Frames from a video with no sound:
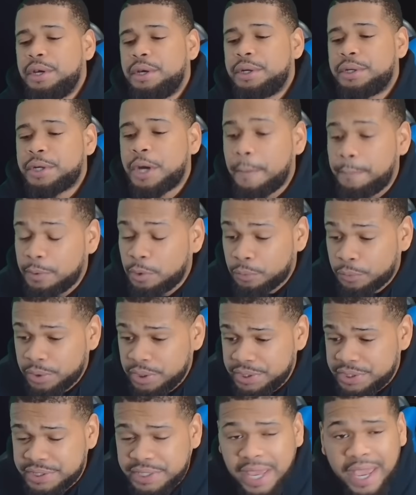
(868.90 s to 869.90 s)
Couple of
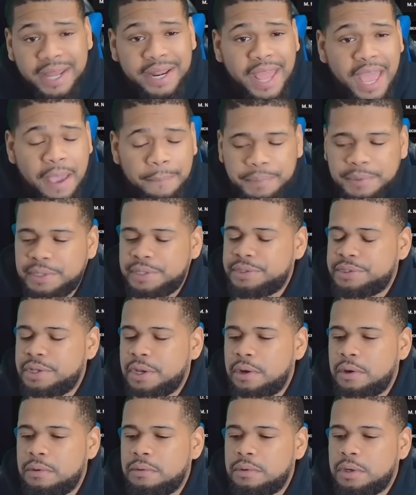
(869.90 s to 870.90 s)
really sad happenings,
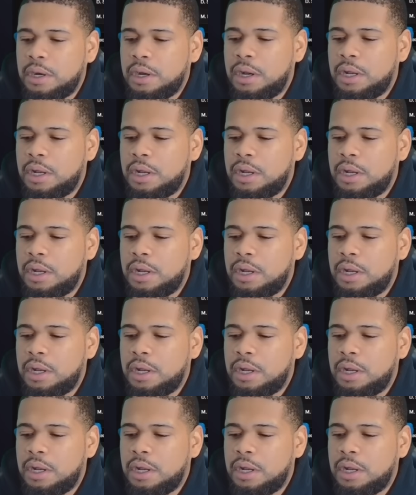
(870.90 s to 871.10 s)
though.